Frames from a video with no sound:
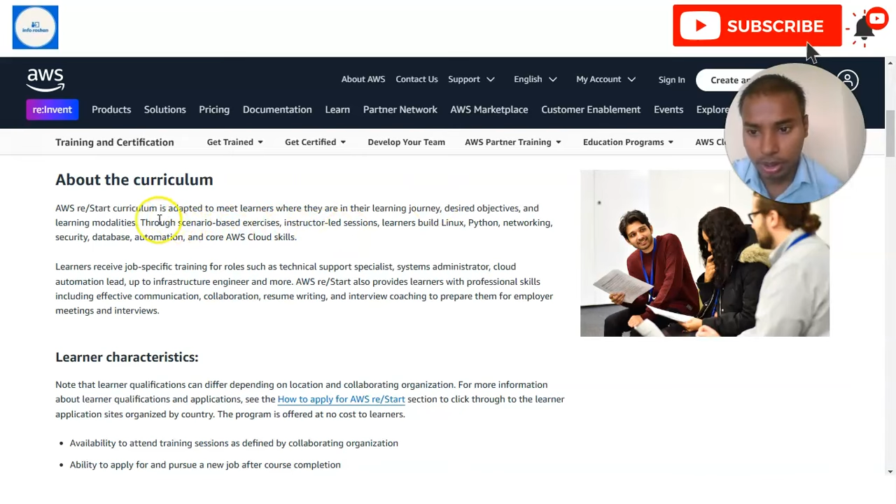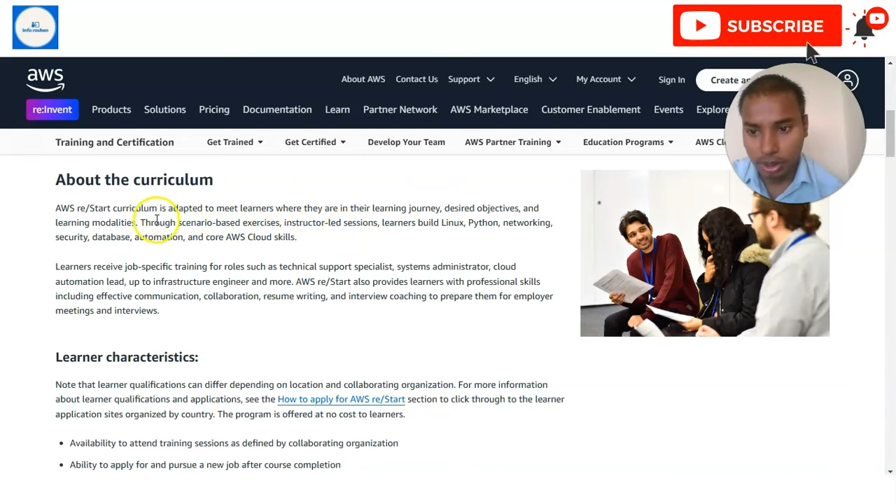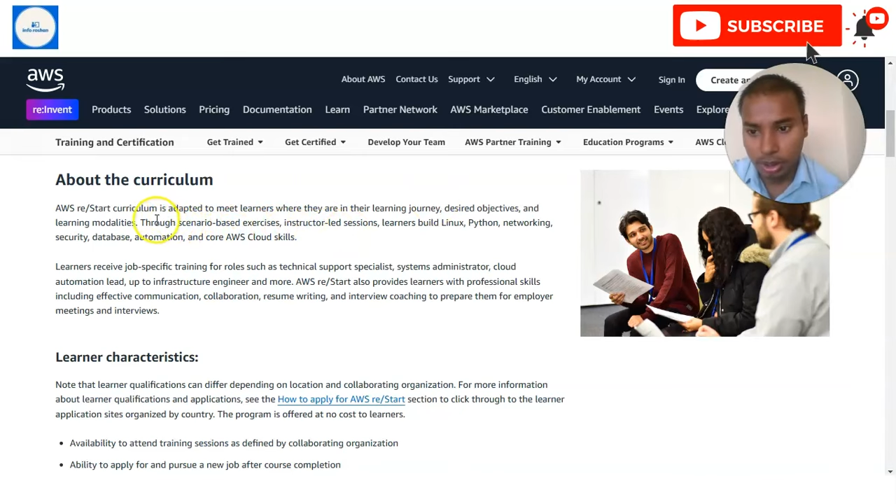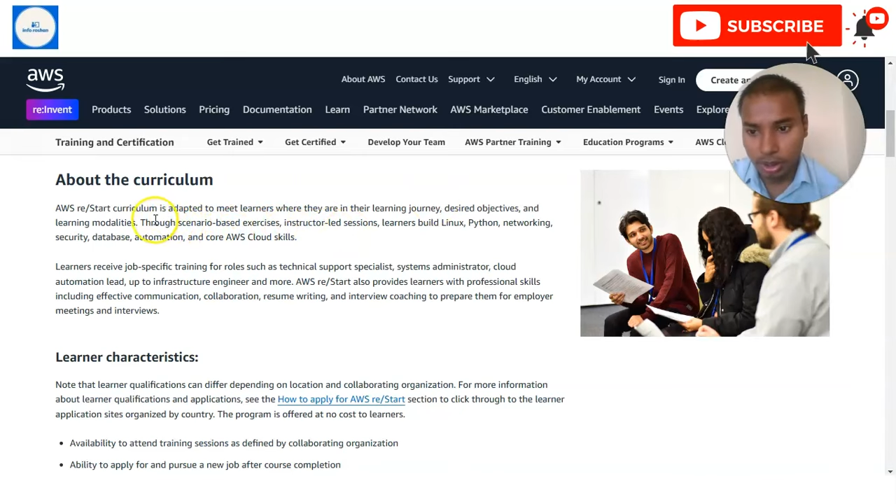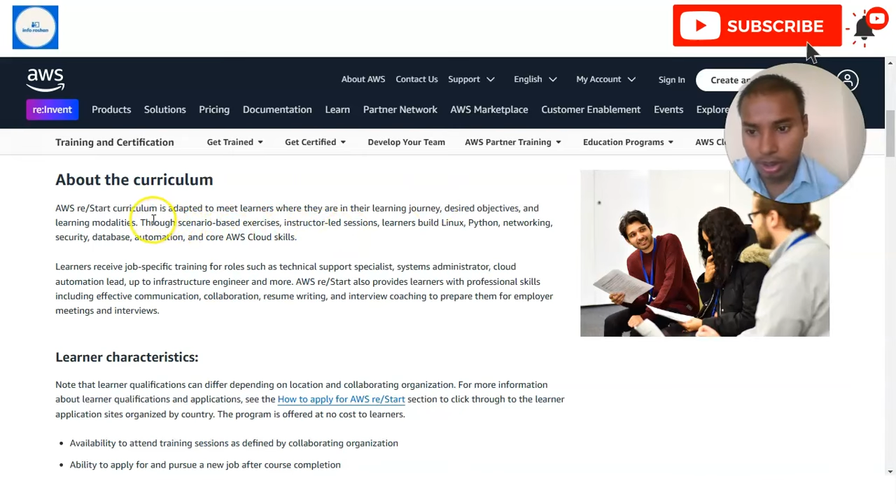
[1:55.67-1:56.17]

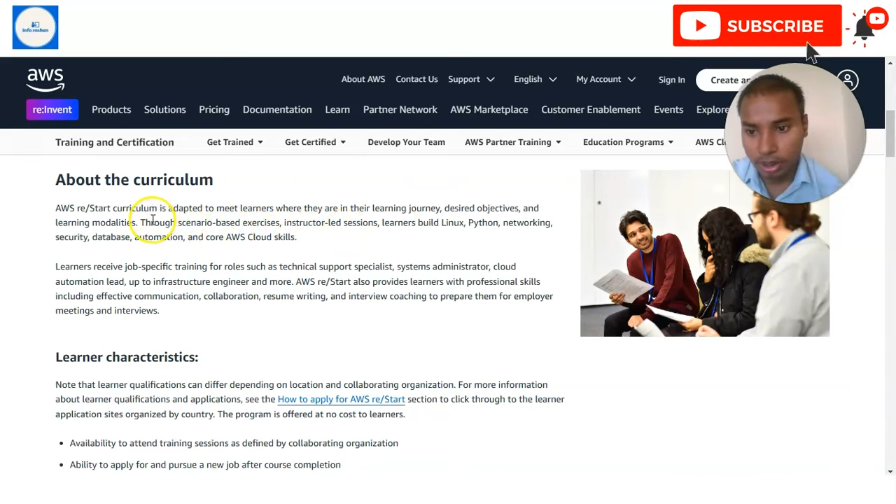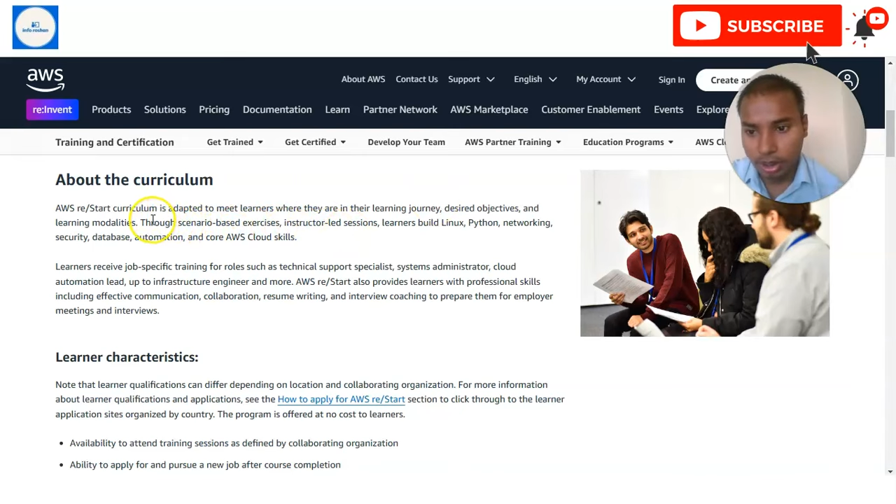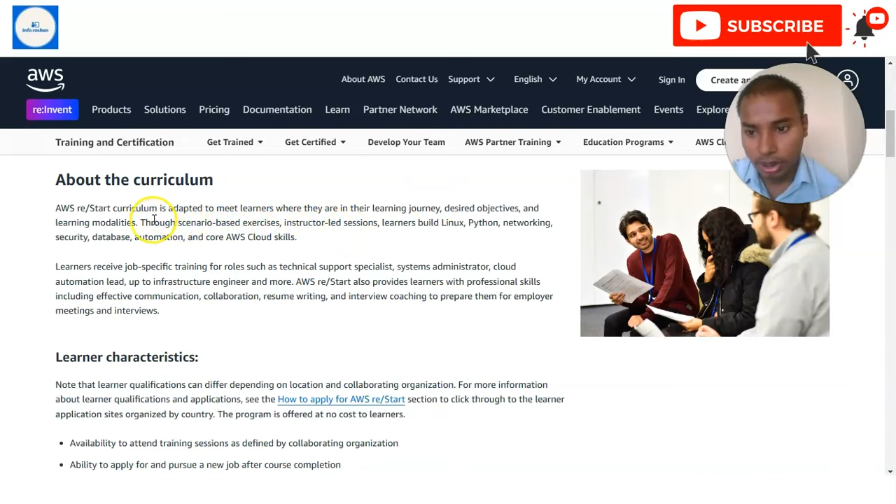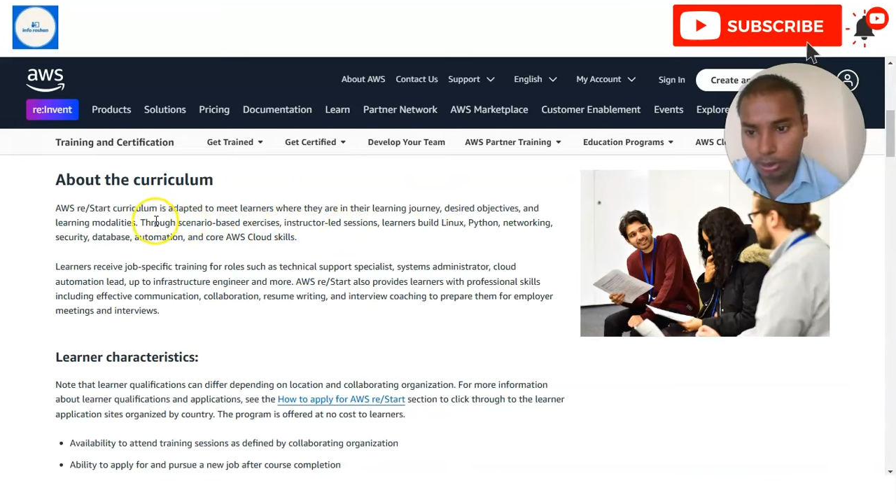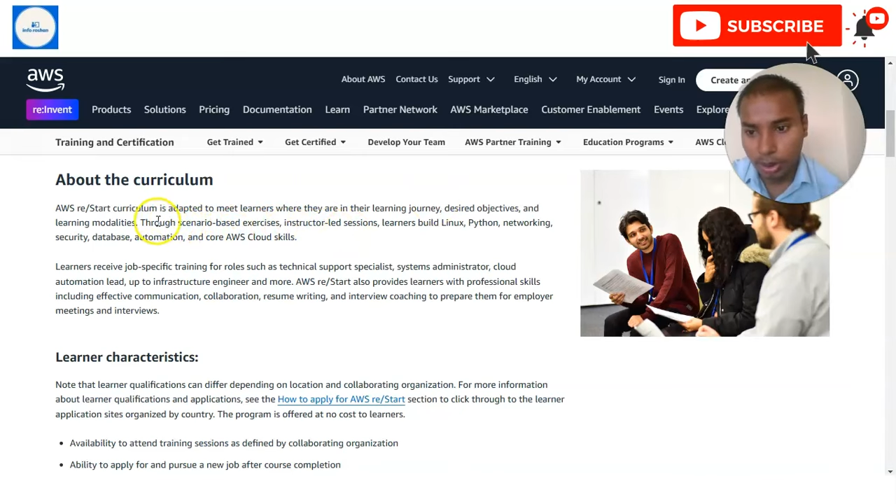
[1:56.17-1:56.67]
In this
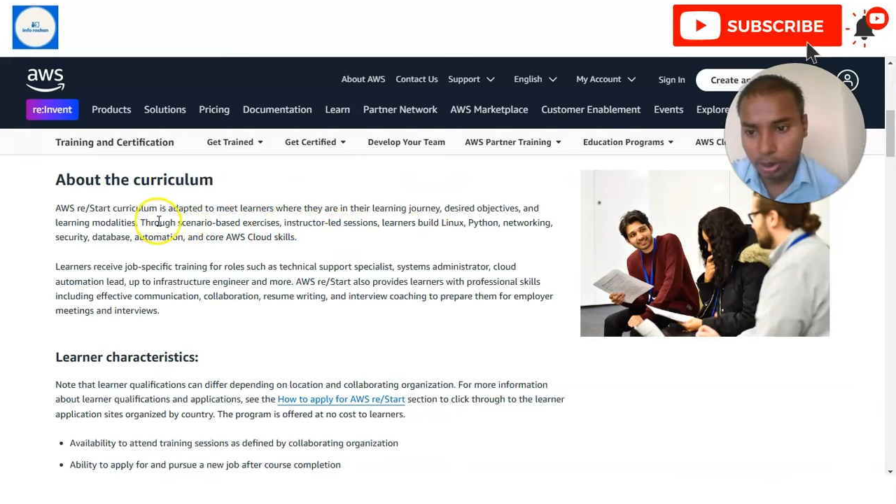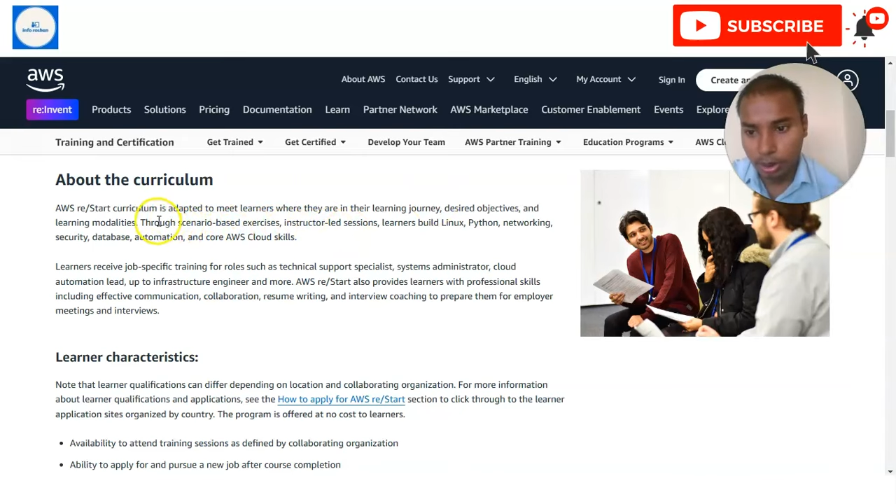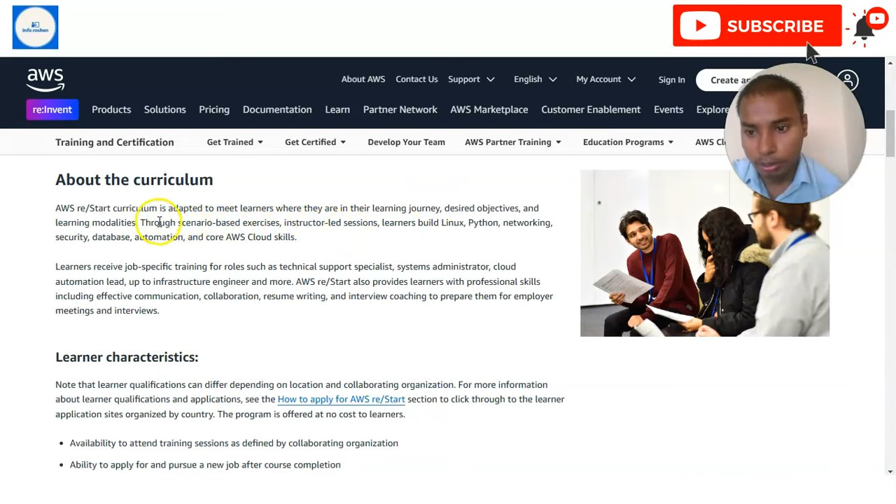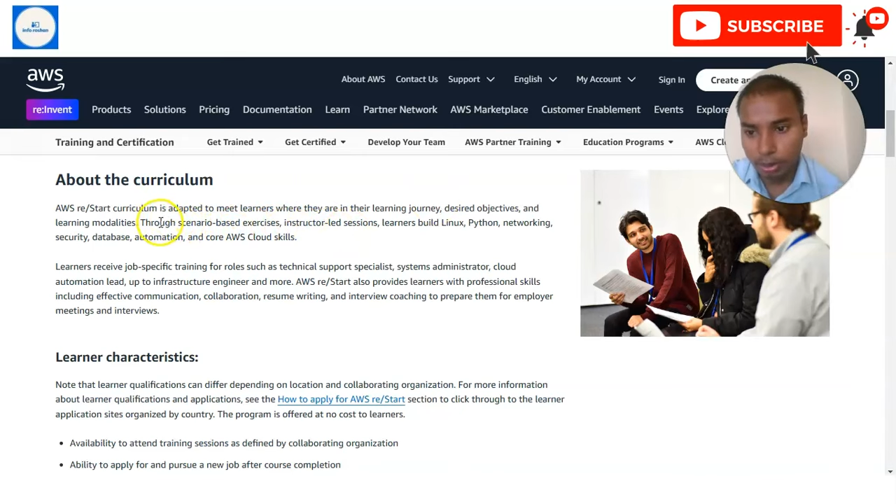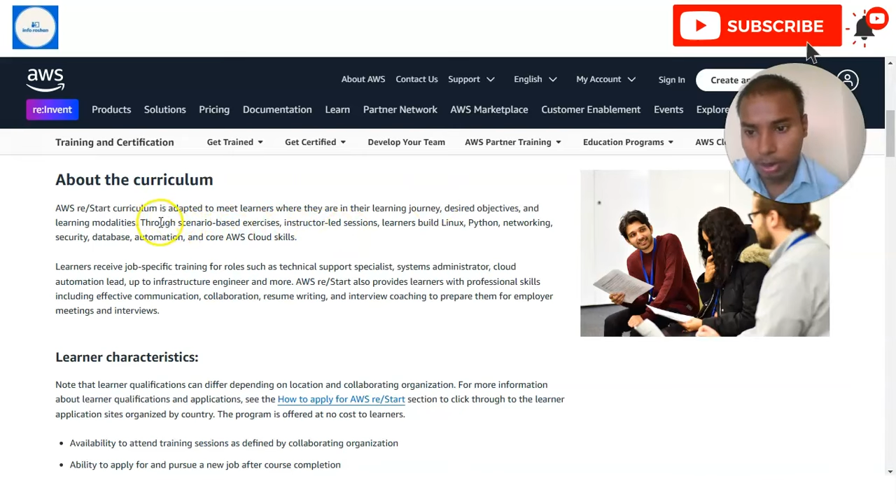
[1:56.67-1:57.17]
curriculum, you
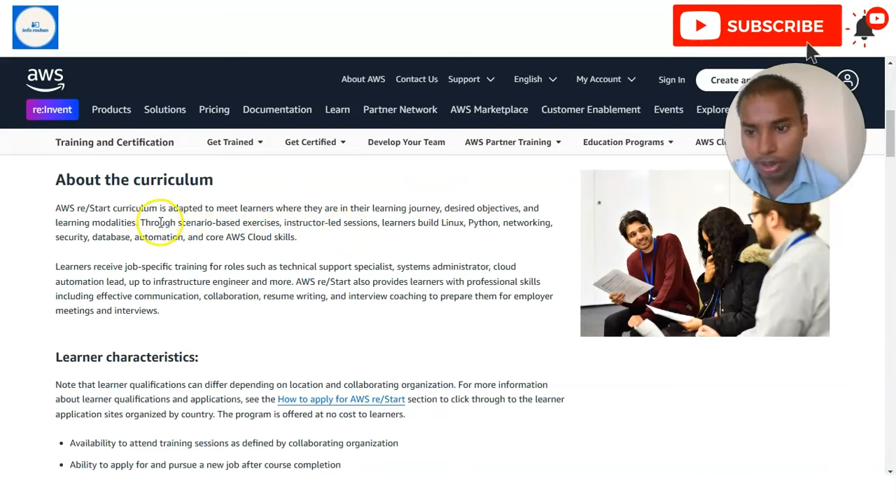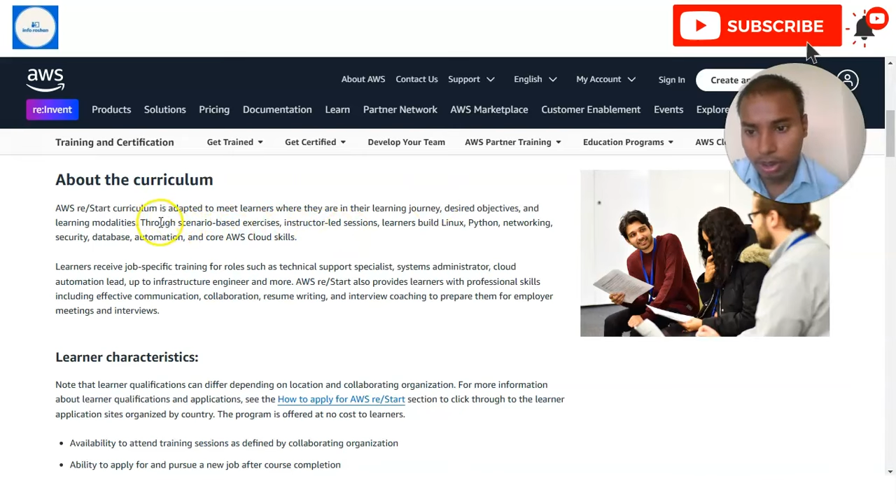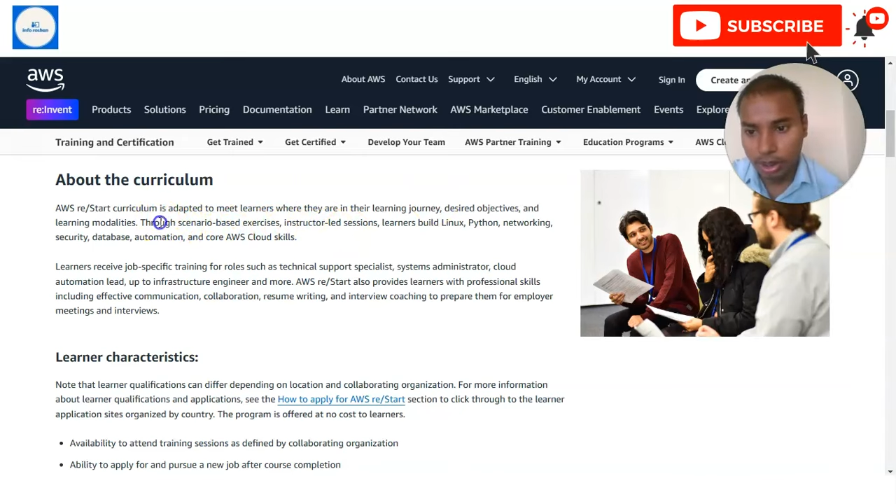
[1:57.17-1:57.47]
can see